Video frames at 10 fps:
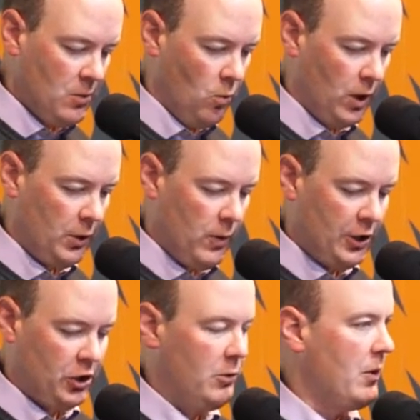One
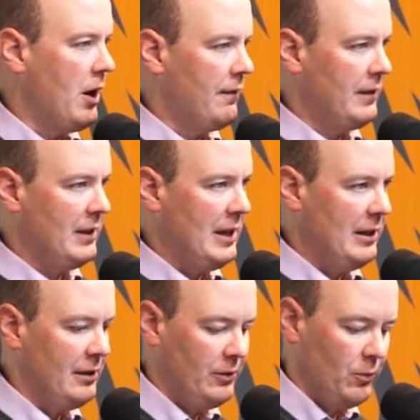question we often
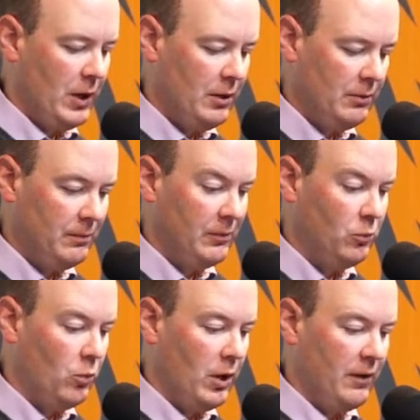get is, well,
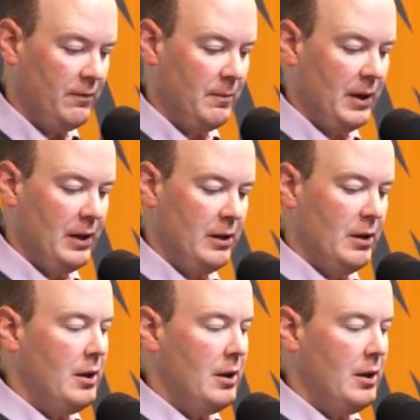what if my